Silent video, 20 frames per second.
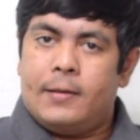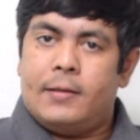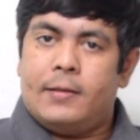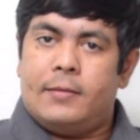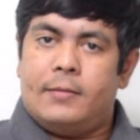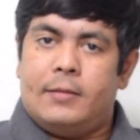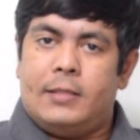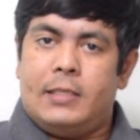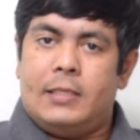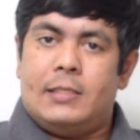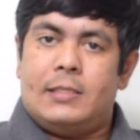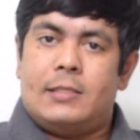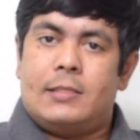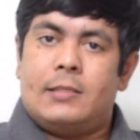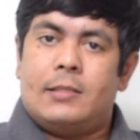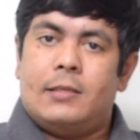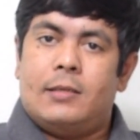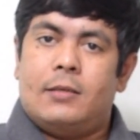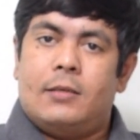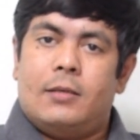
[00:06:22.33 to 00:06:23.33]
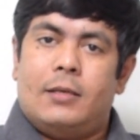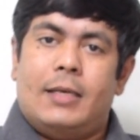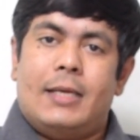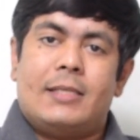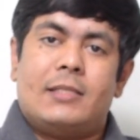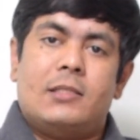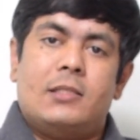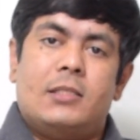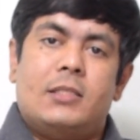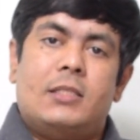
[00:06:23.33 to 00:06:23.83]
this
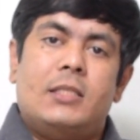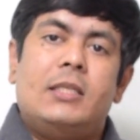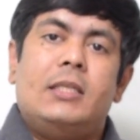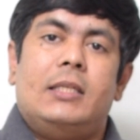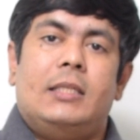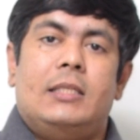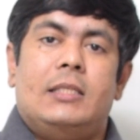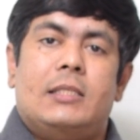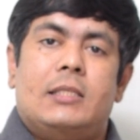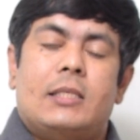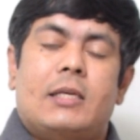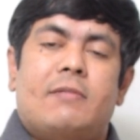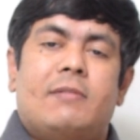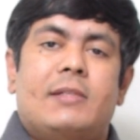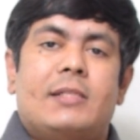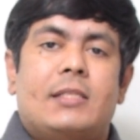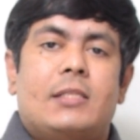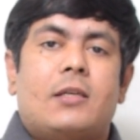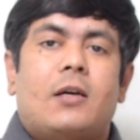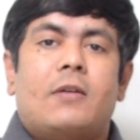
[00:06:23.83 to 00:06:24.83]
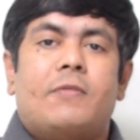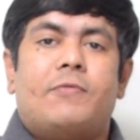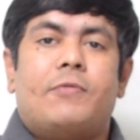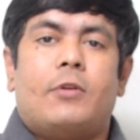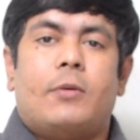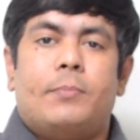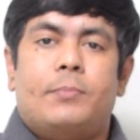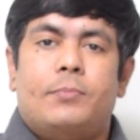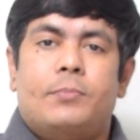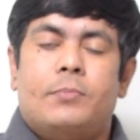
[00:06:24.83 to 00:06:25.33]
lesson series. I will start
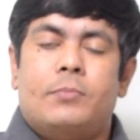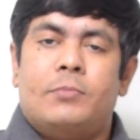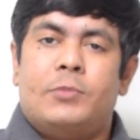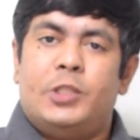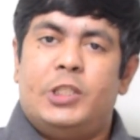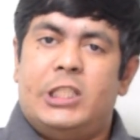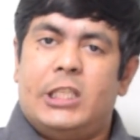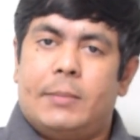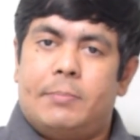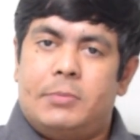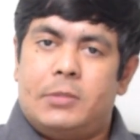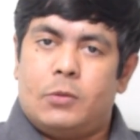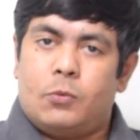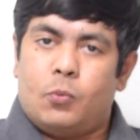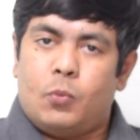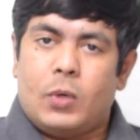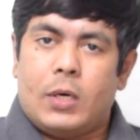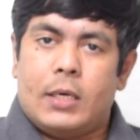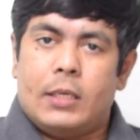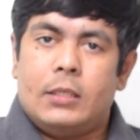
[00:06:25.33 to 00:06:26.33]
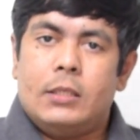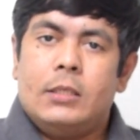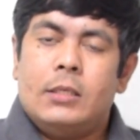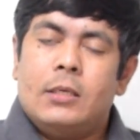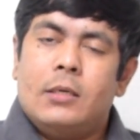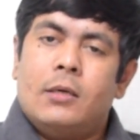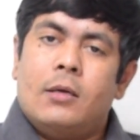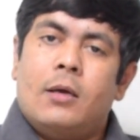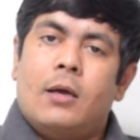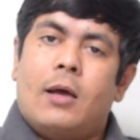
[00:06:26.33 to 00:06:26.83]
from chapter 1.
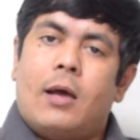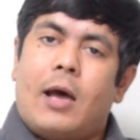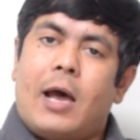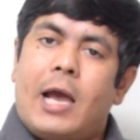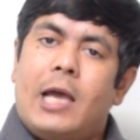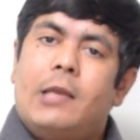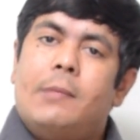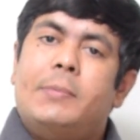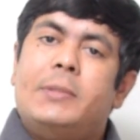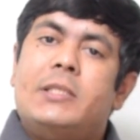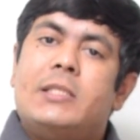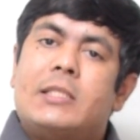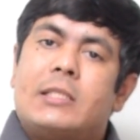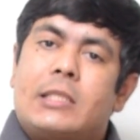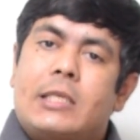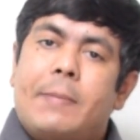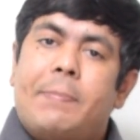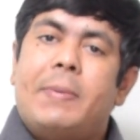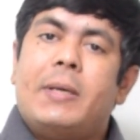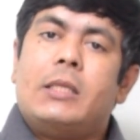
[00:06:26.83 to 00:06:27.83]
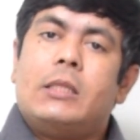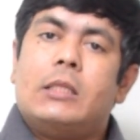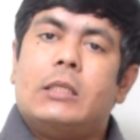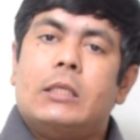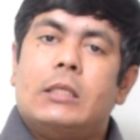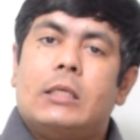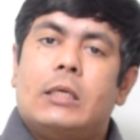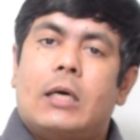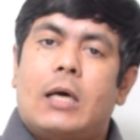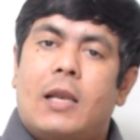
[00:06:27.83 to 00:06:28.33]
I'll be skipping
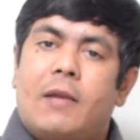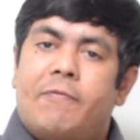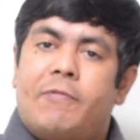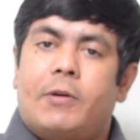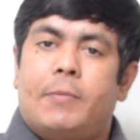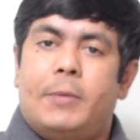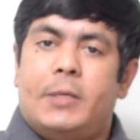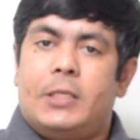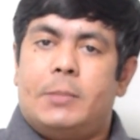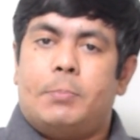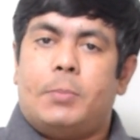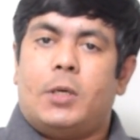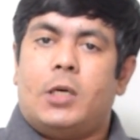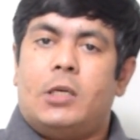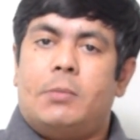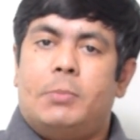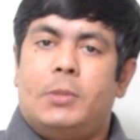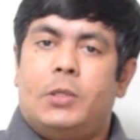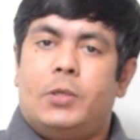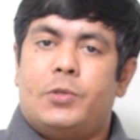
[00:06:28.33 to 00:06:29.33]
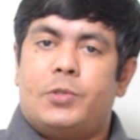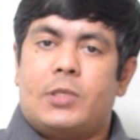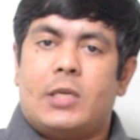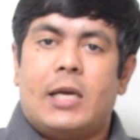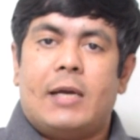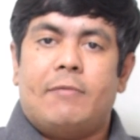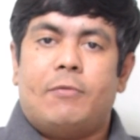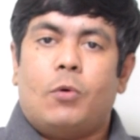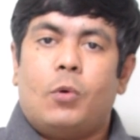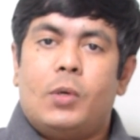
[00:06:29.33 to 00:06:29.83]
the alphabet part because I
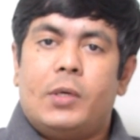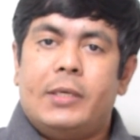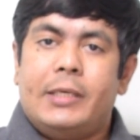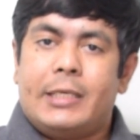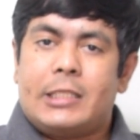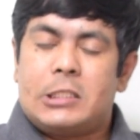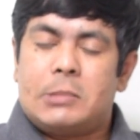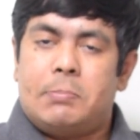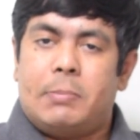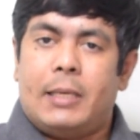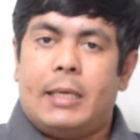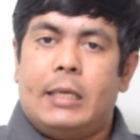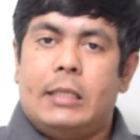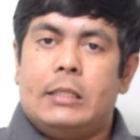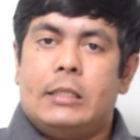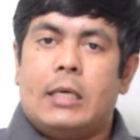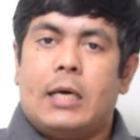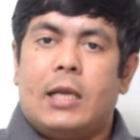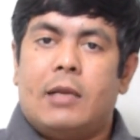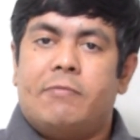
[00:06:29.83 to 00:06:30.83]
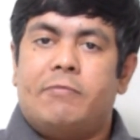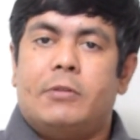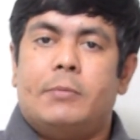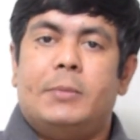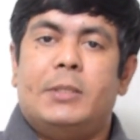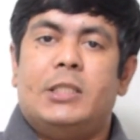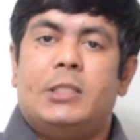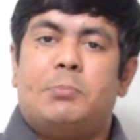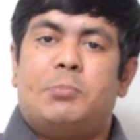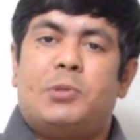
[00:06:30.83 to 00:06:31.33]
have already explained the
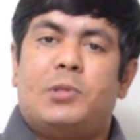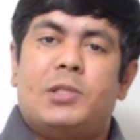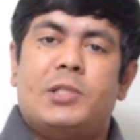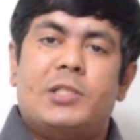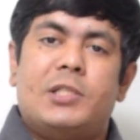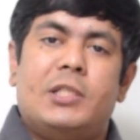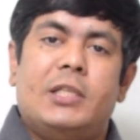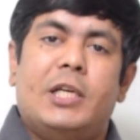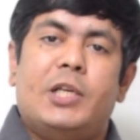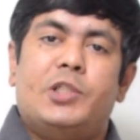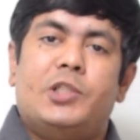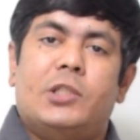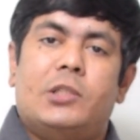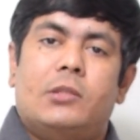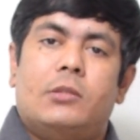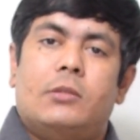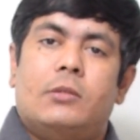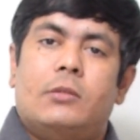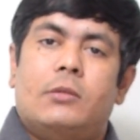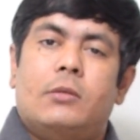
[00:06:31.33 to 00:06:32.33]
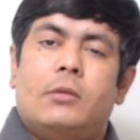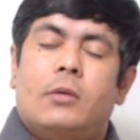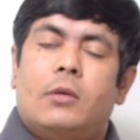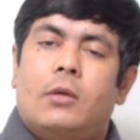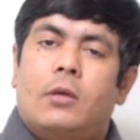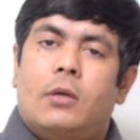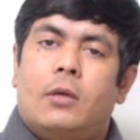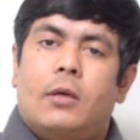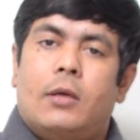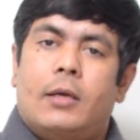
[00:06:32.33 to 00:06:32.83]
alphabet, pronunciation,
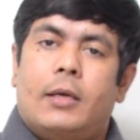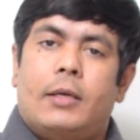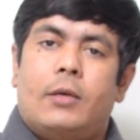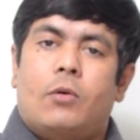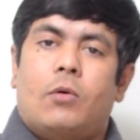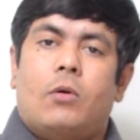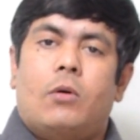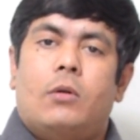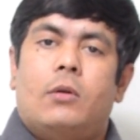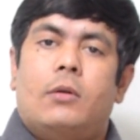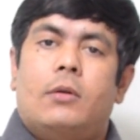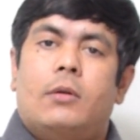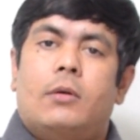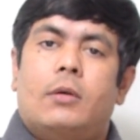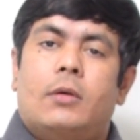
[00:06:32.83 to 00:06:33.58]
and all